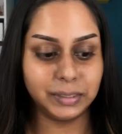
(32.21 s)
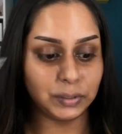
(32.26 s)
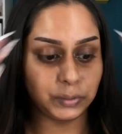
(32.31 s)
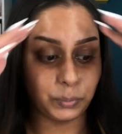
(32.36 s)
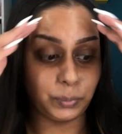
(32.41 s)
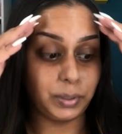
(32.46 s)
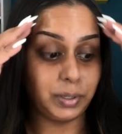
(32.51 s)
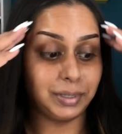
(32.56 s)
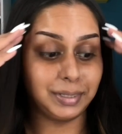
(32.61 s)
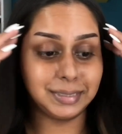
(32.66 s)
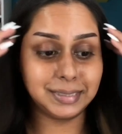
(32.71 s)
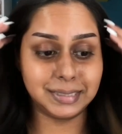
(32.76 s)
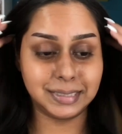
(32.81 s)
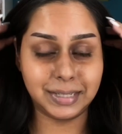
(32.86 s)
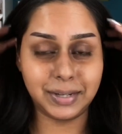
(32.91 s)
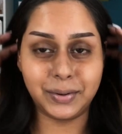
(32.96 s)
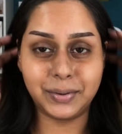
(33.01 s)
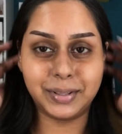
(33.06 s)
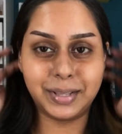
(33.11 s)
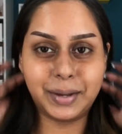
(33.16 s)
So we're gonna see
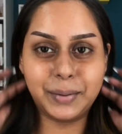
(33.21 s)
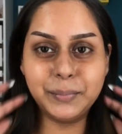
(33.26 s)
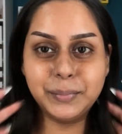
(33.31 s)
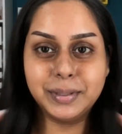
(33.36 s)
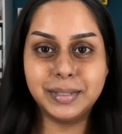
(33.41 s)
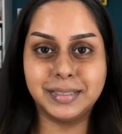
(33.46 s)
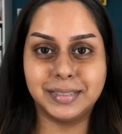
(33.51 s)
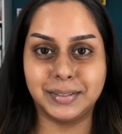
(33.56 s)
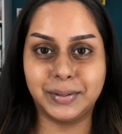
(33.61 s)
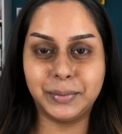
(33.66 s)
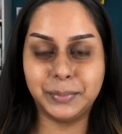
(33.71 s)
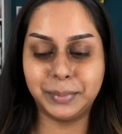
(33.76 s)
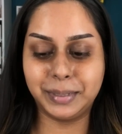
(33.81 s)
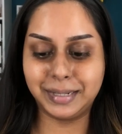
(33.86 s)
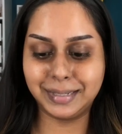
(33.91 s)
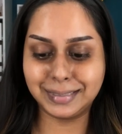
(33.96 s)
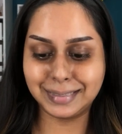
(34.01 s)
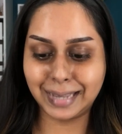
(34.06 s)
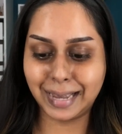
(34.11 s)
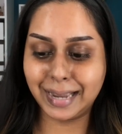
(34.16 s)
how that works out,
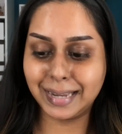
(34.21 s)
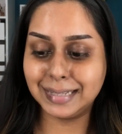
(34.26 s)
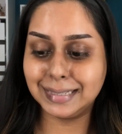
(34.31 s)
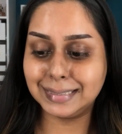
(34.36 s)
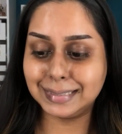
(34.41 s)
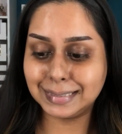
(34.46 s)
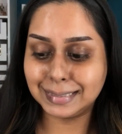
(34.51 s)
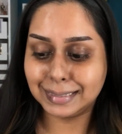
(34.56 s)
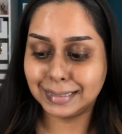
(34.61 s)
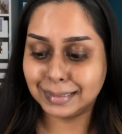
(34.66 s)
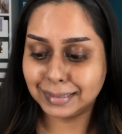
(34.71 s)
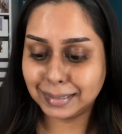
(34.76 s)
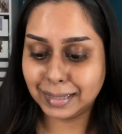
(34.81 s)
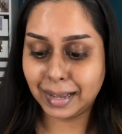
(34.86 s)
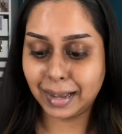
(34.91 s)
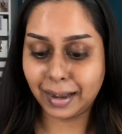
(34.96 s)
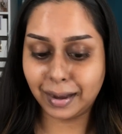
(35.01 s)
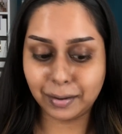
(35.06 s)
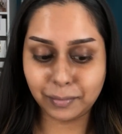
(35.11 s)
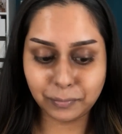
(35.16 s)
because I still
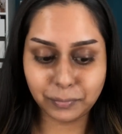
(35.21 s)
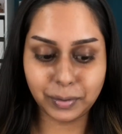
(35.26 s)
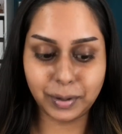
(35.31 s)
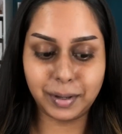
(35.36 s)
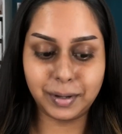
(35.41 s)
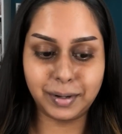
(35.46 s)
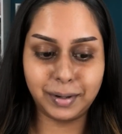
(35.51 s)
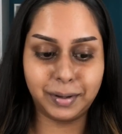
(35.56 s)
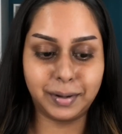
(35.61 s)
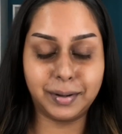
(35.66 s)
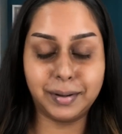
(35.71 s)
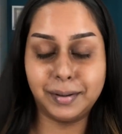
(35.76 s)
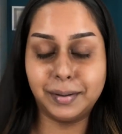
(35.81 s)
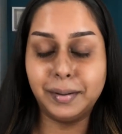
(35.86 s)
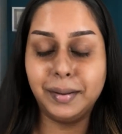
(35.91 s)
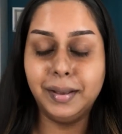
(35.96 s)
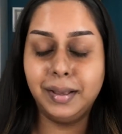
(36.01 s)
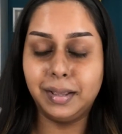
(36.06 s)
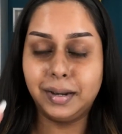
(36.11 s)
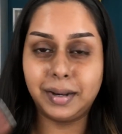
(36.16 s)
have a lot of
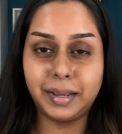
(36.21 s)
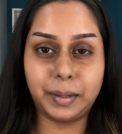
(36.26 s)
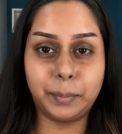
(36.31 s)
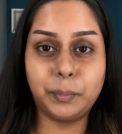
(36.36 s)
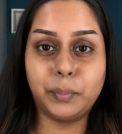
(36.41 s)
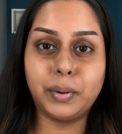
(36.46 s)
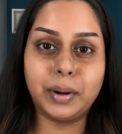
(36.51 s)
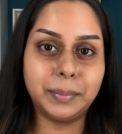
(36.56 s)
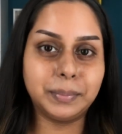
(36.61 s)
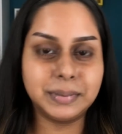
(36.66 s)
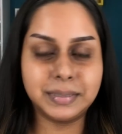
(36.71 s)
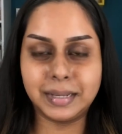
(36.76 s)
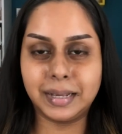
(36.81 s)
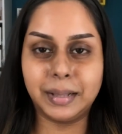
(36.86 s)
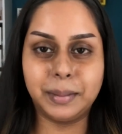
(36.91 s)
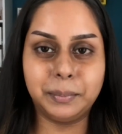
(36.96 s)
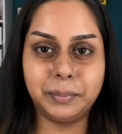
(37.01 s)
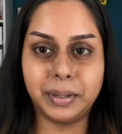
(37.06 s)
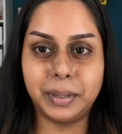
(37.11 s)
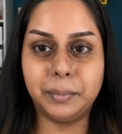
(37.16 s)
like prep to
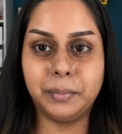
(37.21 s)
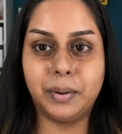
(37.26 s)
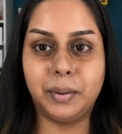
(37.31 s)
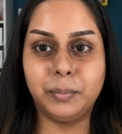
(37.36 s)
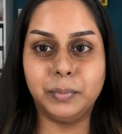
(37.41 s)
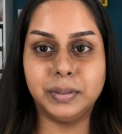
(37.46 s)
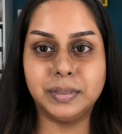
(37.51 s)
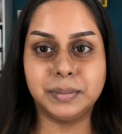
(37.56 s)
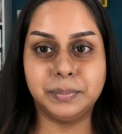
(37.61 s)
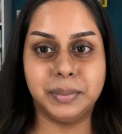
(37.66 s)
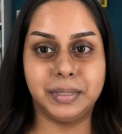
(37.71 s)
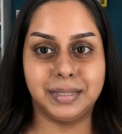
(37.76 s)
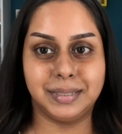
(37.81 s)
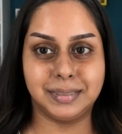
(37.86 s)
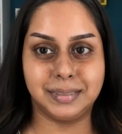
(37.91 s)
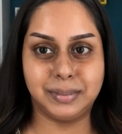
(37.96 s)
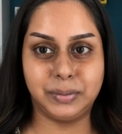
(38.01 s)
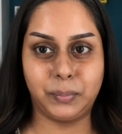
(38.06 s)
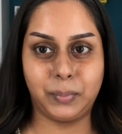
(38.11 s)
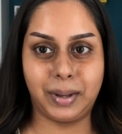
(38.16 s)
help my mom with,
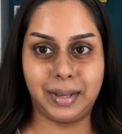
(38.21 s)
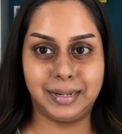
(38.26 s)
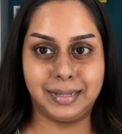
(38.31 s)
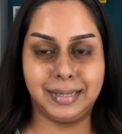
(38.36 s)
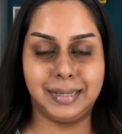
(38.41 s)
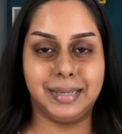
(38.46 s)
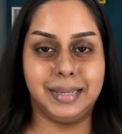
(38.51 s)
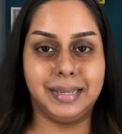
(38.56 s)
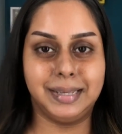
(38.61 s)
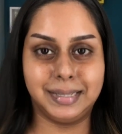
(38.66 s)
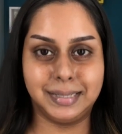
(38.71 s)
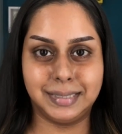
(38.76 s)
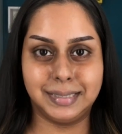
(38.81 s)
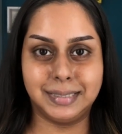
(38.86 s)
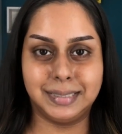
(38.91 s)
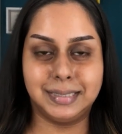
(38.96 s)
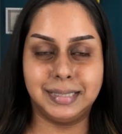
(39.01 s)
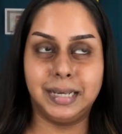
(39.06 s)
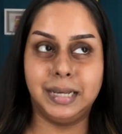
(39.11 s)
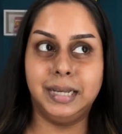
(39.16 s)
because Diwali
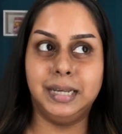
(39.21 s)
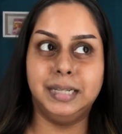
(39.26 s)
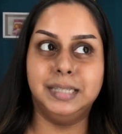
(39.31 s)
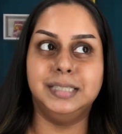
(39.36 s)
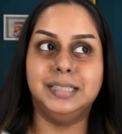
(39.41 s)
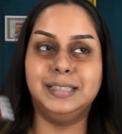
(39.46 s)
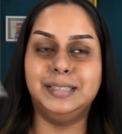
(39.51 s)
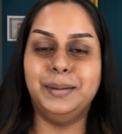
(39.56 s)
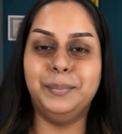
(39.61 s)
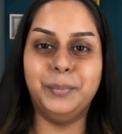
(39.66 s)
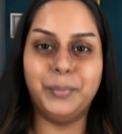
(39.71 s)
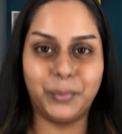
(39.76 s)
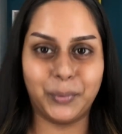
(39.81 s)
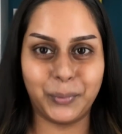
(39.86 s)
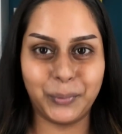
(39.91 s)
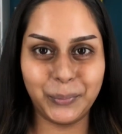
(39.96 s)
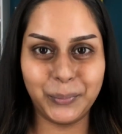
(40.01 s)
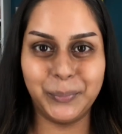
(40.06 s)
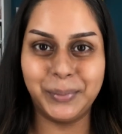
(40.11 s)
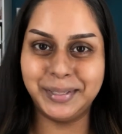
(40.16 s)
is
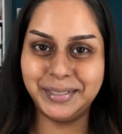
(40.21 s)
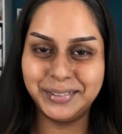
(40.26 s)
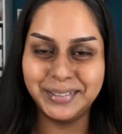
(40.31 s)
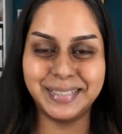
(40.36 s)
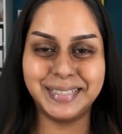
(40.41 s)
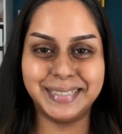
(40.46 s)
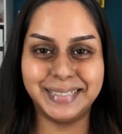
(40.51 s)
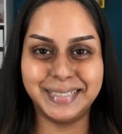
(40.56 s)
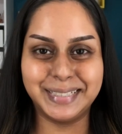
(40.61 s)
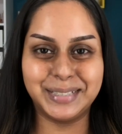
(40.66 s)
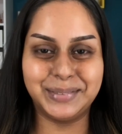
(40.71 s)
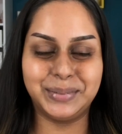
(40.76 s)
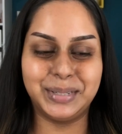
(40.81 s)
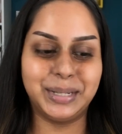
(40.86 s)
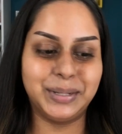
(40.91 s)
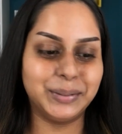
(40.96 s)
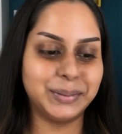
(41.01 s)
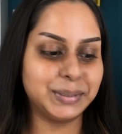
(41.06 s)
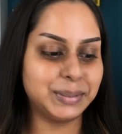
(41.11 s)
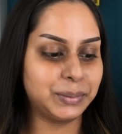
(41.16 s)
tomorrow when you're seeing this
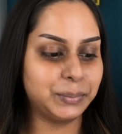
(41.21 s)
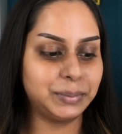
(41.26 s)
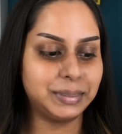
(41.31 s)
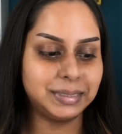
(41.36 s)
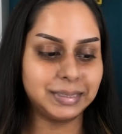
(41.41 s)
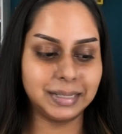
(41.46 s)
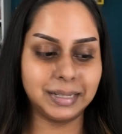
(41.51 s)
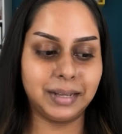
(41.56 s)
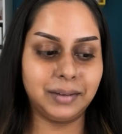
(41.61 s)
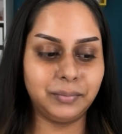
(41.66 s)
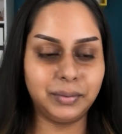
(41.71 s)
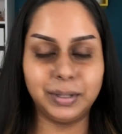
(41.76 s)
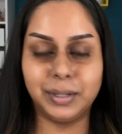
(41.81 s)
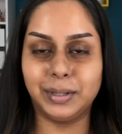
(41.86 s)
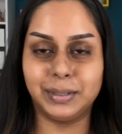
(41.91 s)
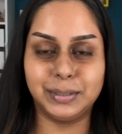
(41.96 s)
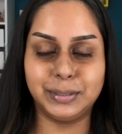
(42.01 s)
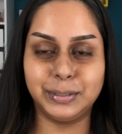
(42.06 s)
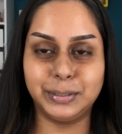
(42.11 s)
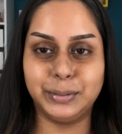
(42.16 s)
video, so we still have a
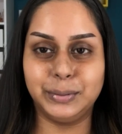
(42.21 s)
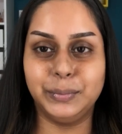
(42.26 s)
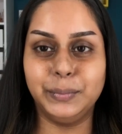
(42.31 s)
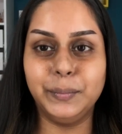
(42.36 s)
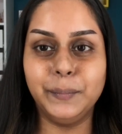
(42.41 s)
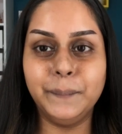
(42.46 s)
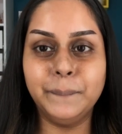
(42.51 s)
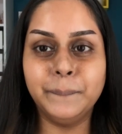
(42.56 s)
lot to do.